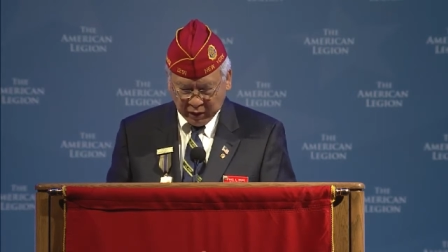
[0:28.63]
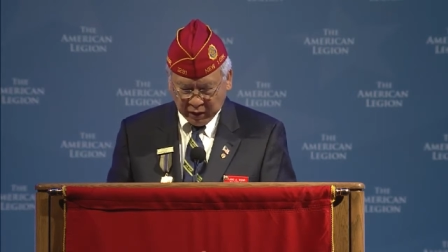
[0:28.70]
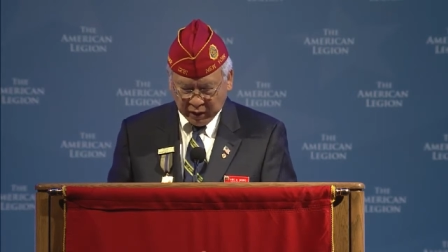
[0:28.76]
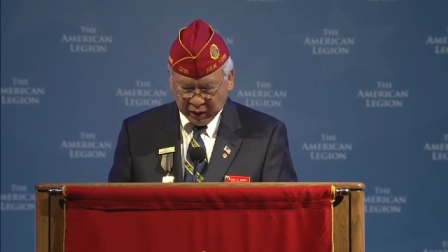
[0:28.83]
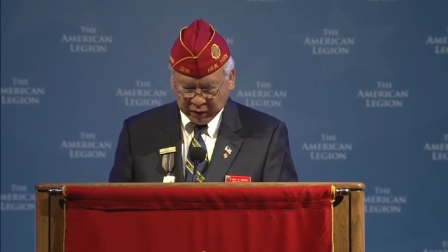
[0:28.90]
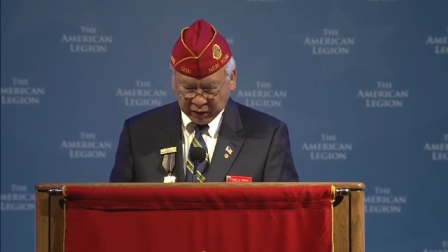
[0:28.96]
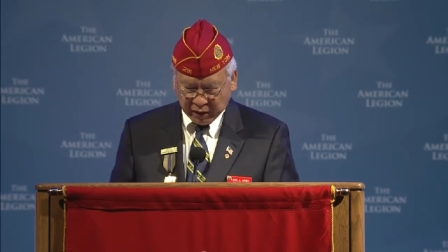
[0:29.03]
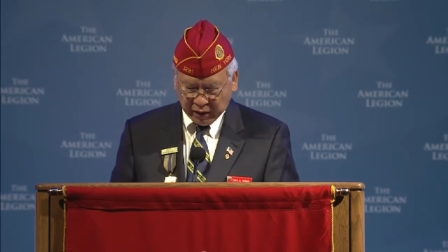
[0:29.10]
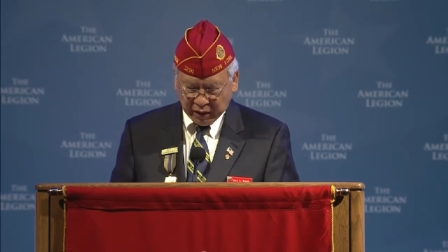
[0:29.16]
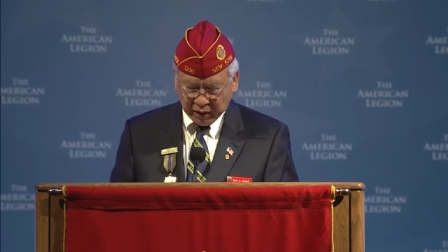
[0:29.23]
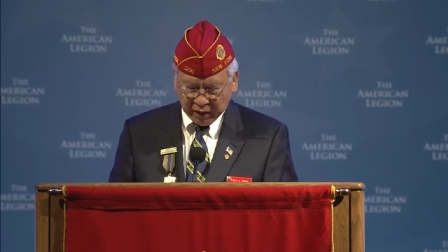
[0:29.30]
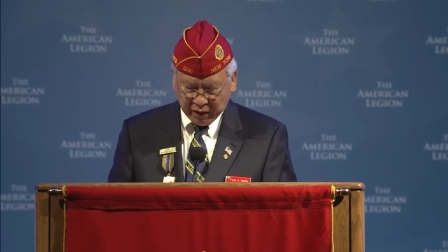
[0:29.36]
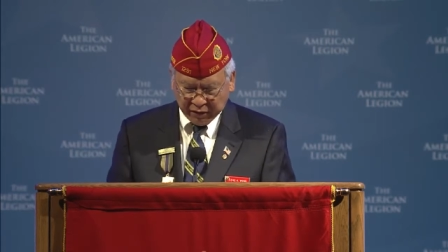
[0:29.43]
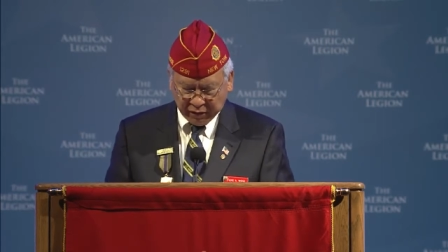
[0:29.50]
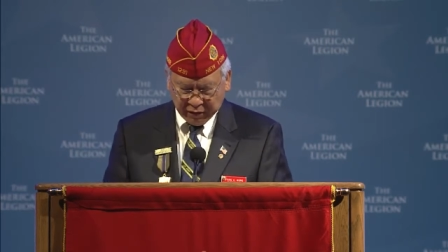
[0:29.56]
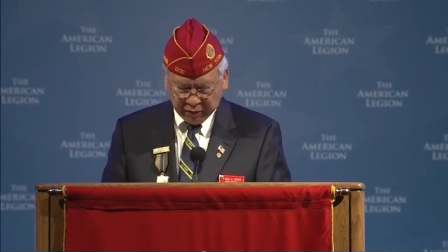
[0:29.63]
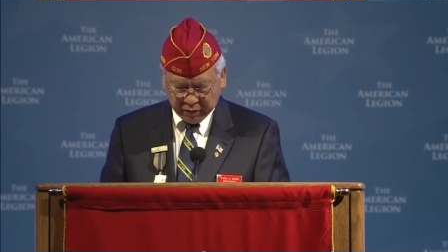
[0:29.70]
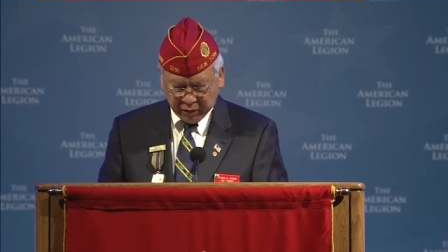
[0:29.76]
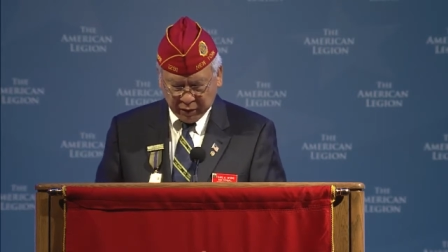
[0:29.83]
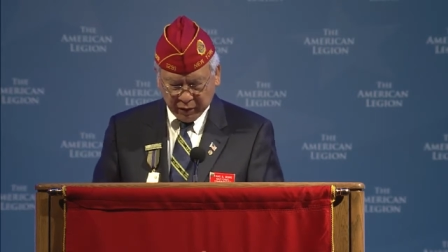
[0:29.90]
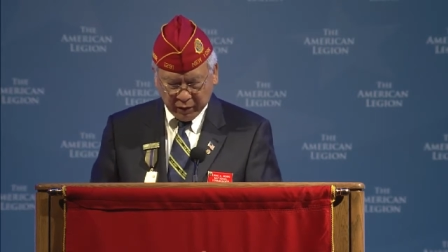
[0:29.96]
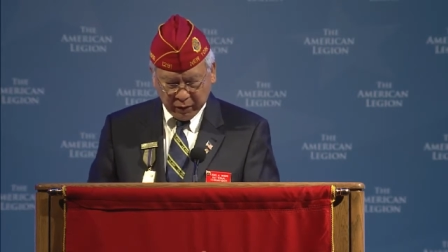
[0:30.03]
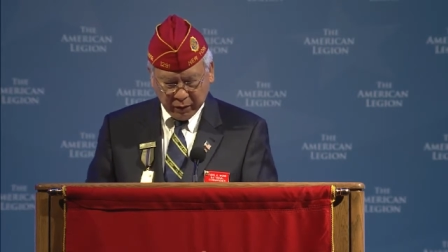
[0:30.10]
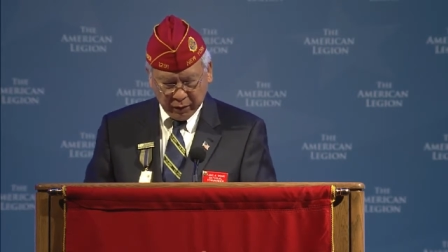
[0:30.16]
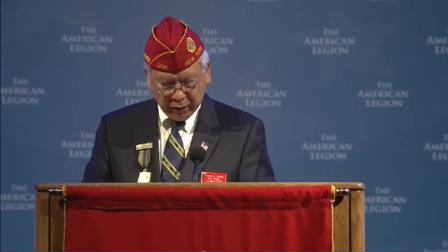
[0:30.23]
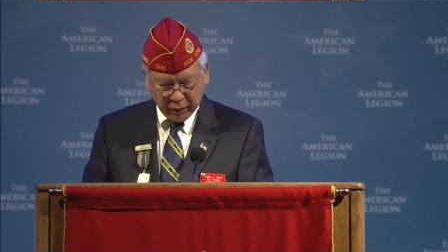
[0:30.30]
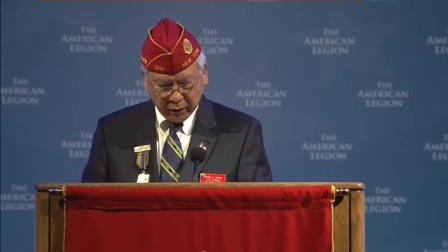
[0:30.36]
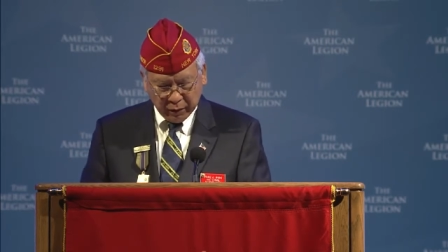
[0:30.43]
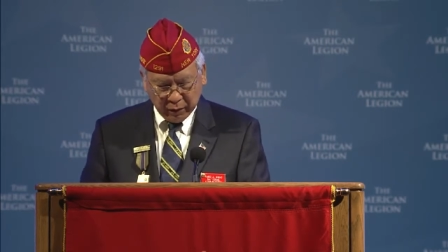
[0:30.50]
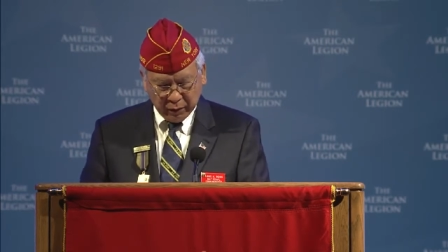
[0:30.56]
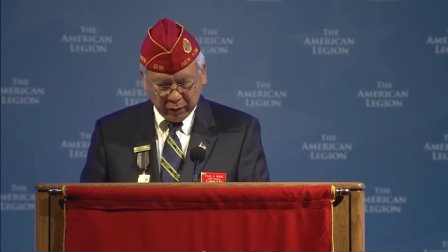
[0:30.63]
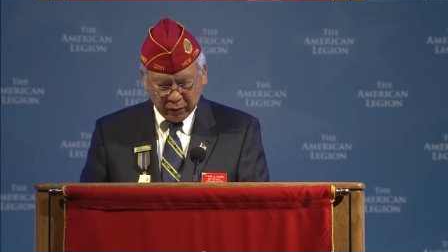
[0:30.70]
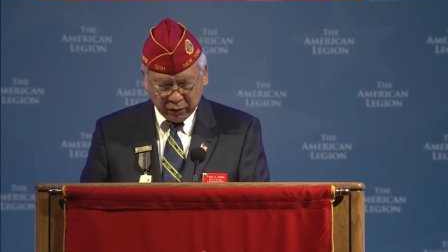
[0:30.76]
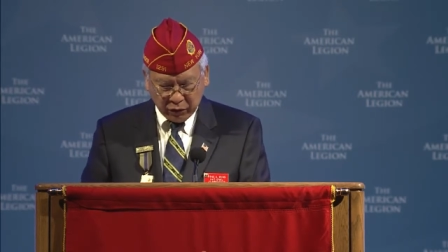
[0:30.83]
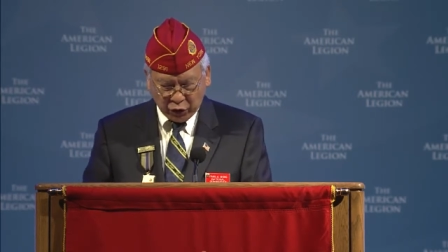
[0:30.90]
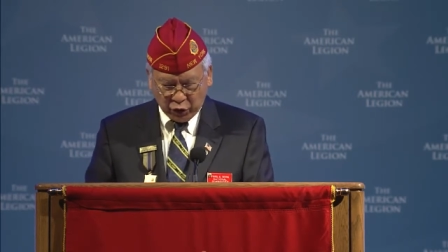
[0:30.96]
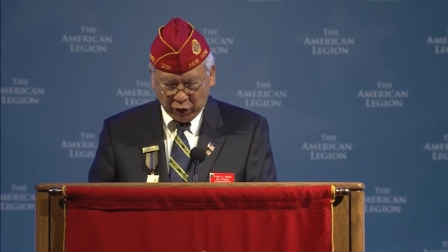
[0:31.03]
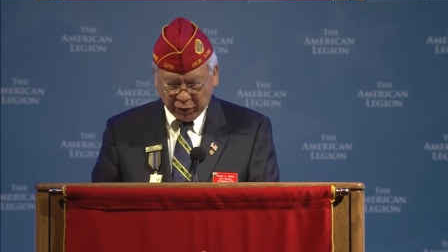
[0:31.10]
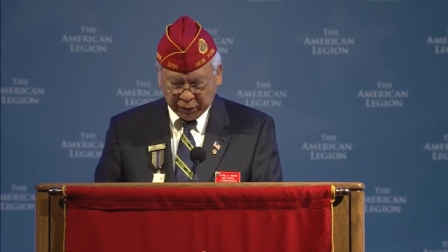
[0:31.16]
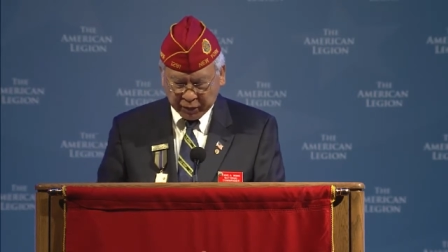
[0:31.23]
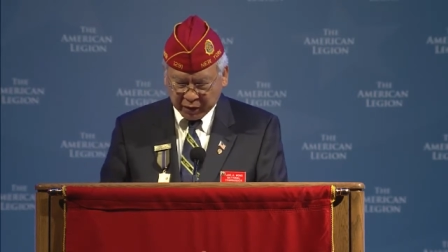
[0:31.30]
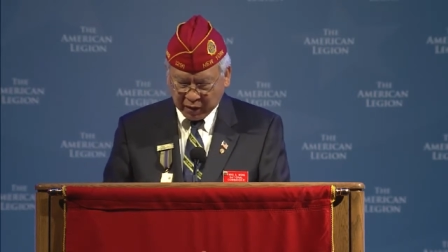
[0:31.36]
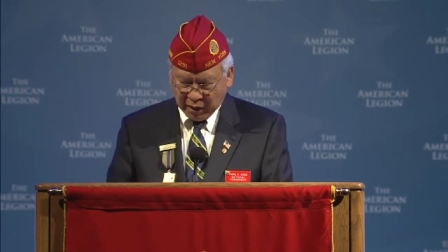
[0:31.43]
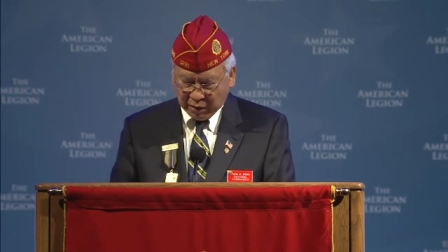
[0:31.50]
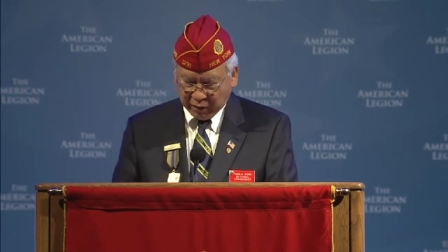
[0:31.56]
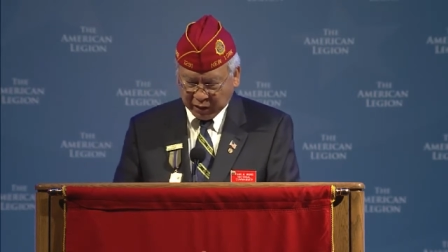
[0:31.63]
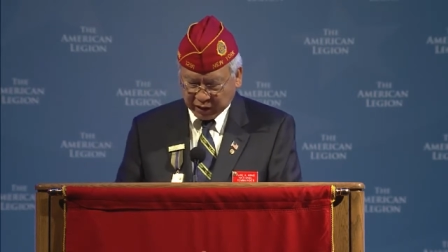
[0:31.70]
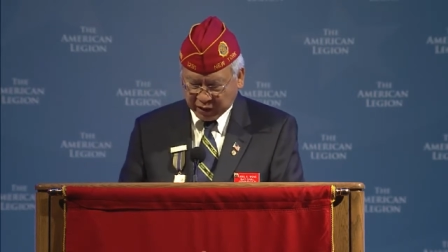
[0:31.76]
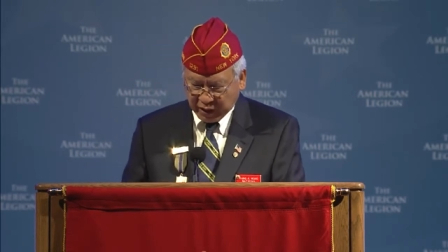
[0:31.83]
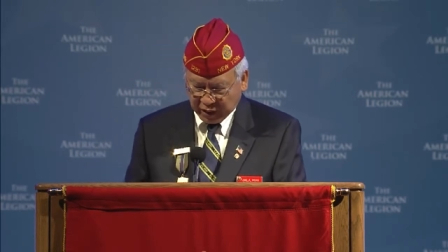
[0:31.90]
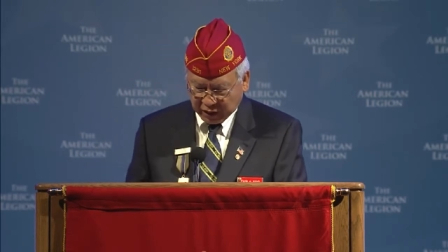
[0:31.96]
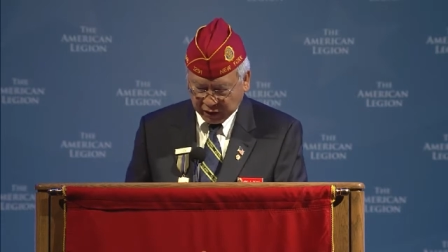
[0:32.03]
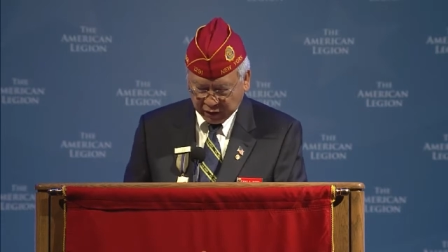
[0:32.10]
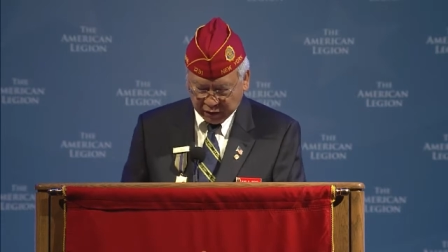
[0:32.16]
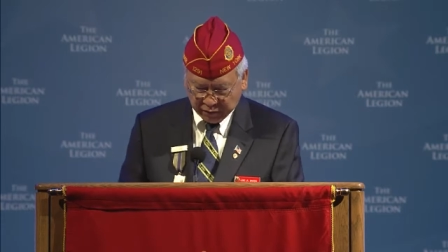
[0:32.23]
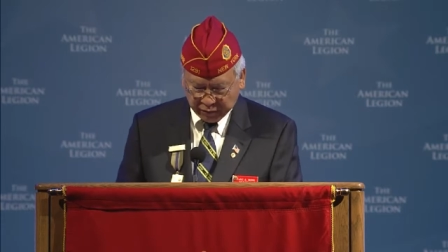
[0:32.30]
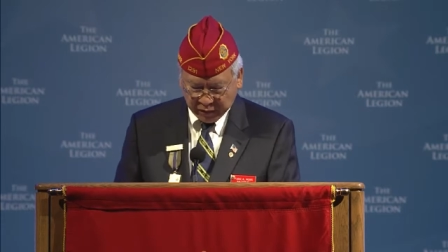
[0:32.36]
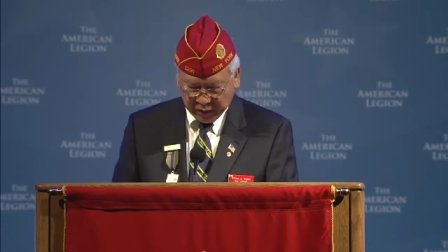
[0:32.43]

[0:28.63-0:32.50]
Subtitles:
As the 11th Chief Scout Executive,